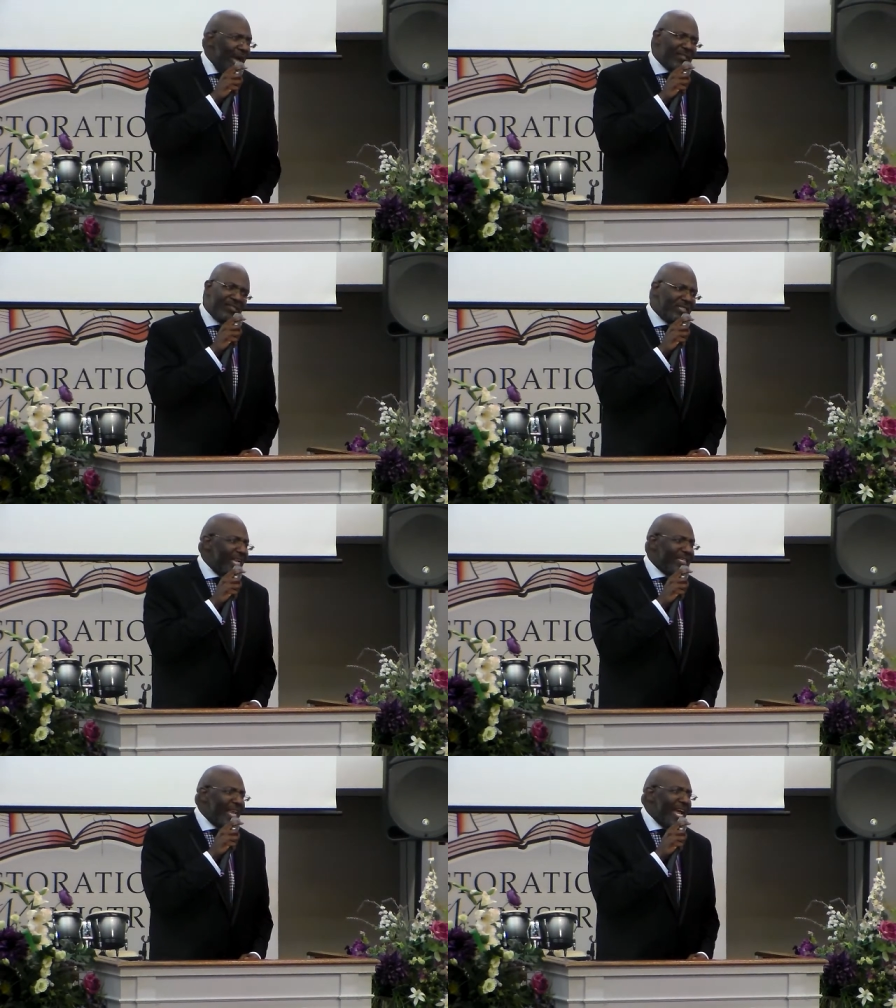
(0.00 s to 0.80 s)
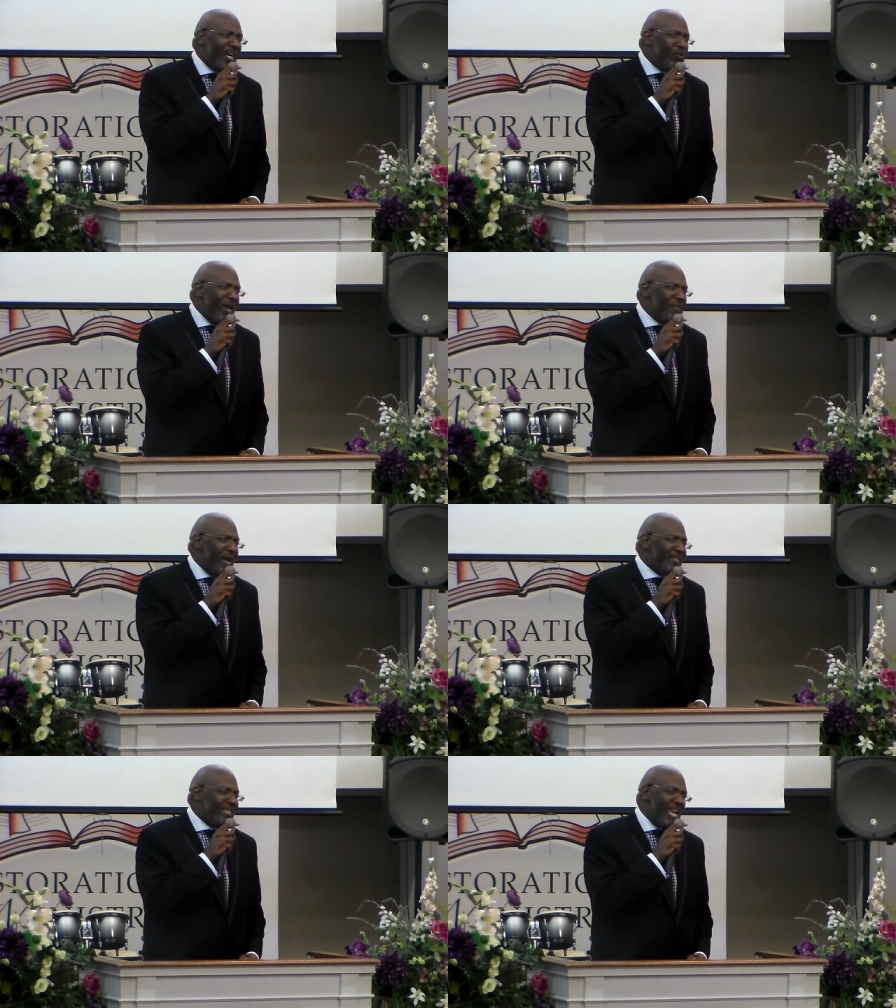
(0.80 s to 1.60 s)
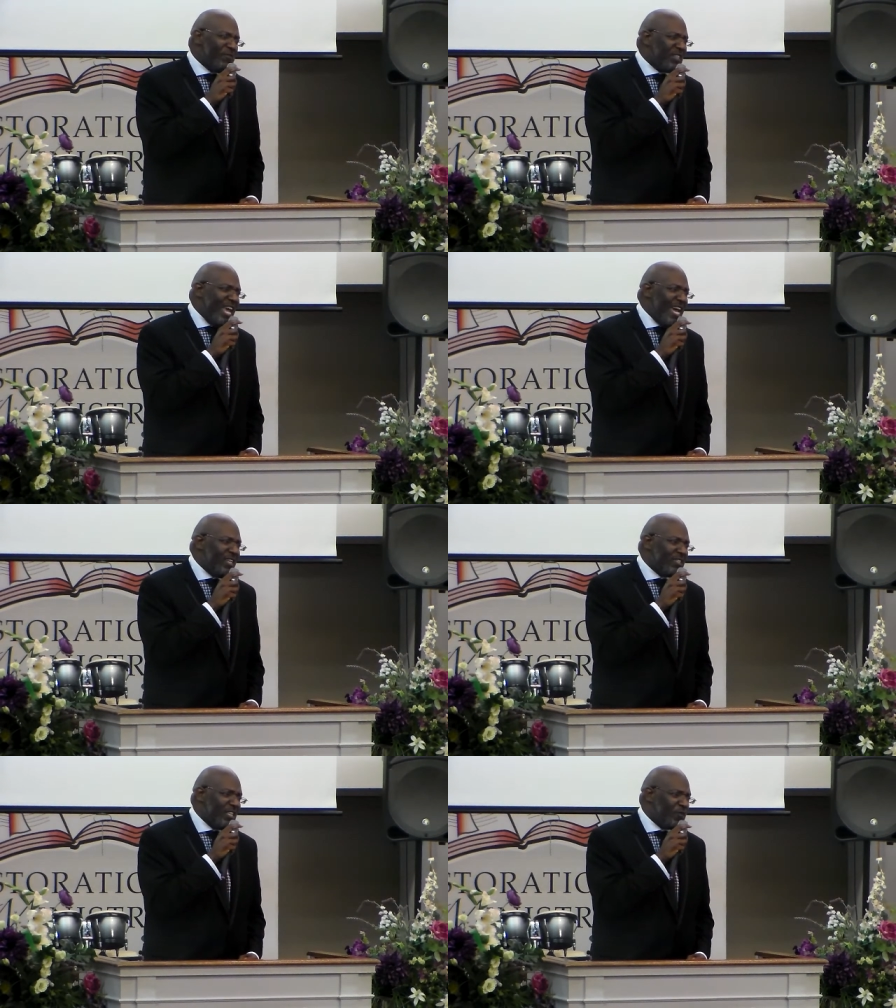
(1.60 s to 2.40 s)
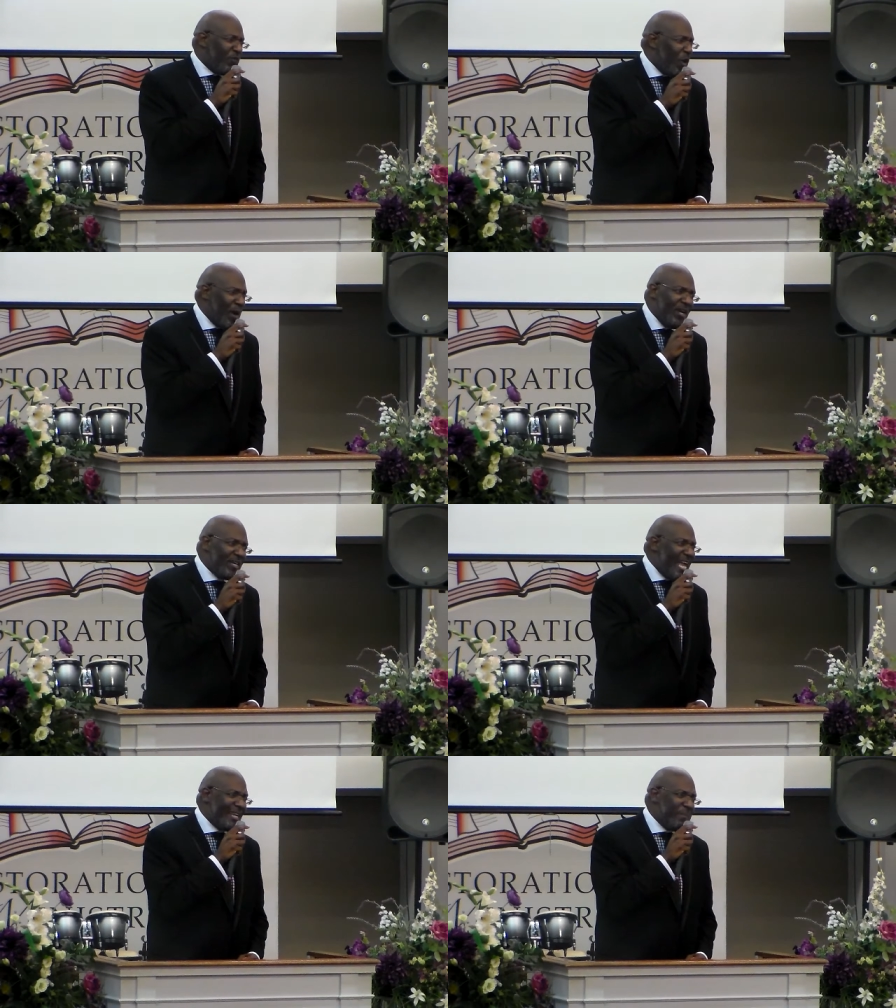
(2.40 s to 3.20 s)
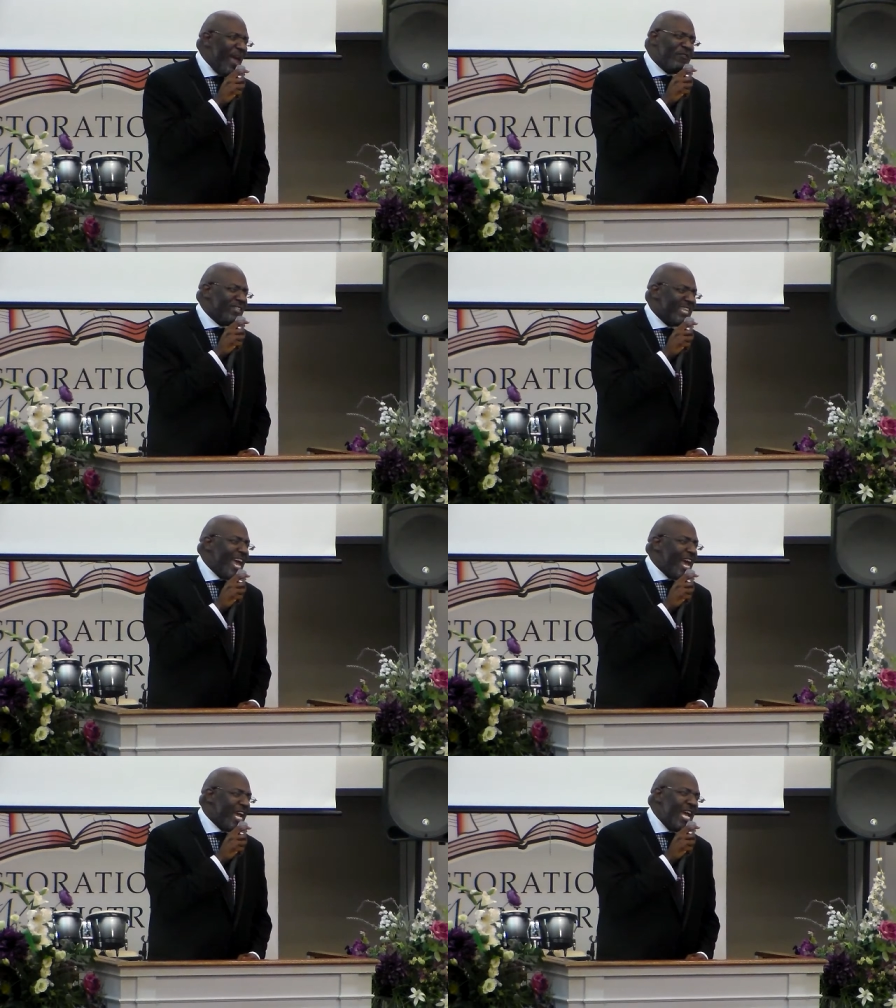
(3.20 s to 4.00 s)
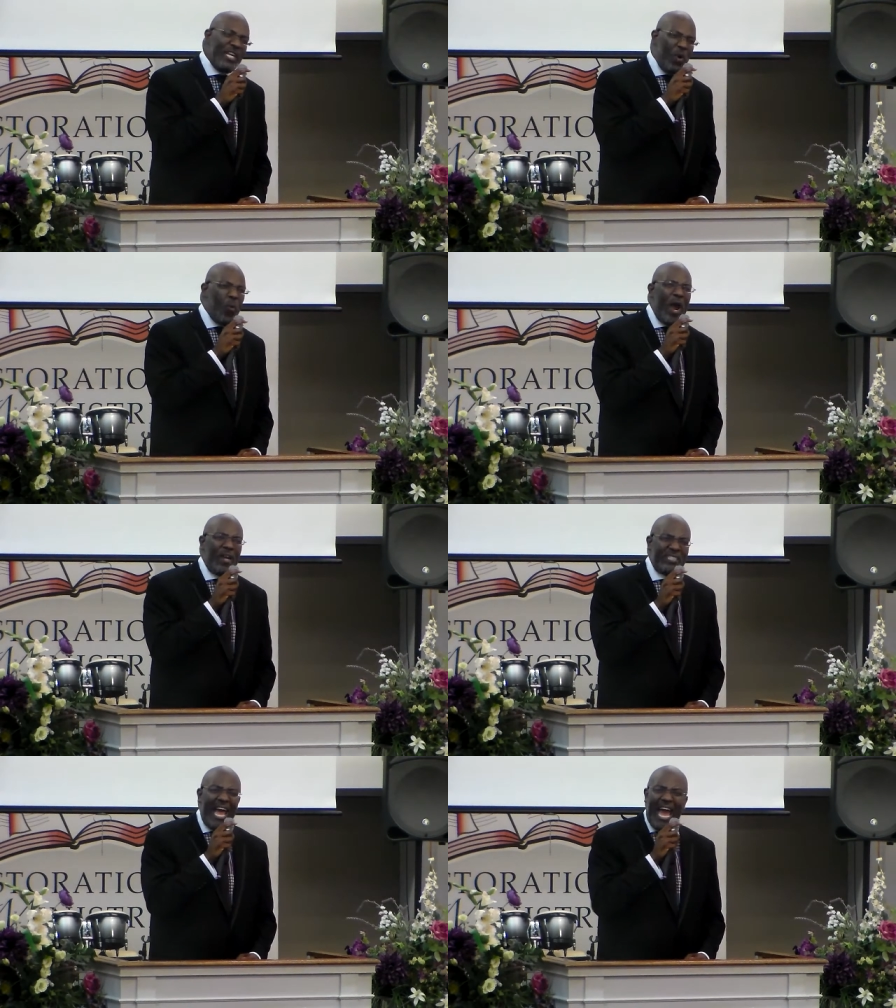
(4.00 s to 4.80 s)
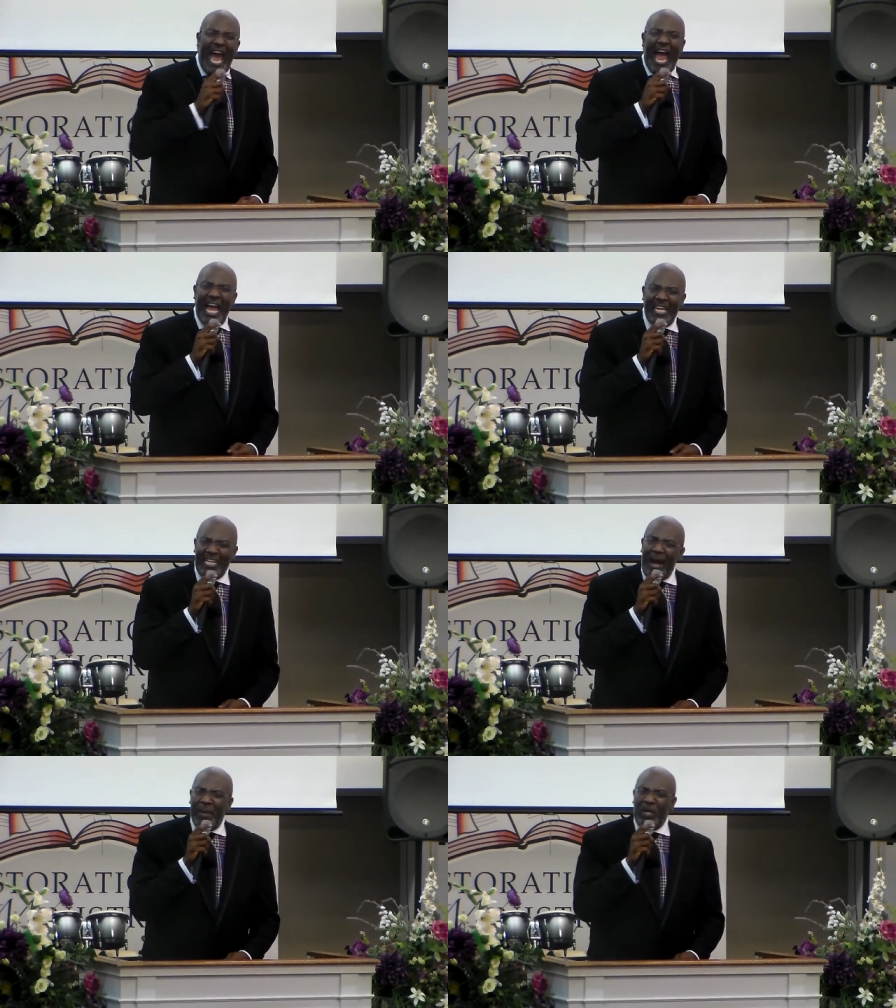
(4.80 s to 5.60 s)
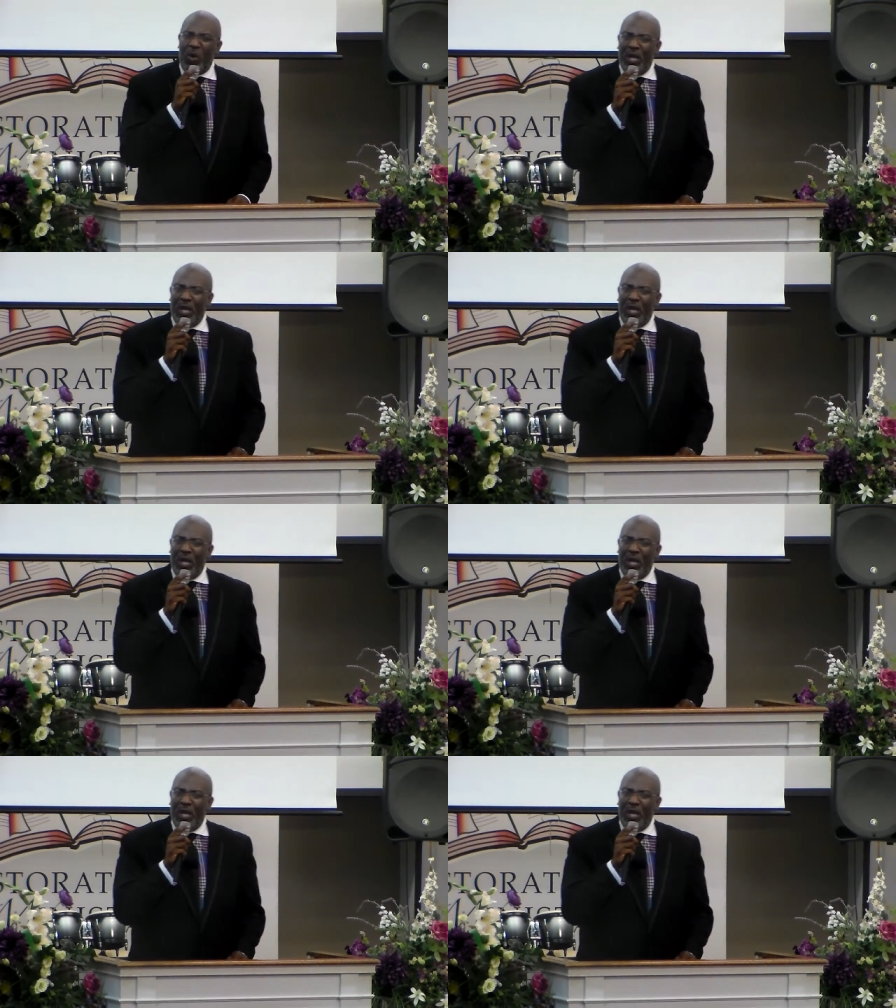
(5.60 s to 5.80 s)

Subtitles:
I sat there, grit my teeth, tears just flowing. Looked like every tear, the words got higher coming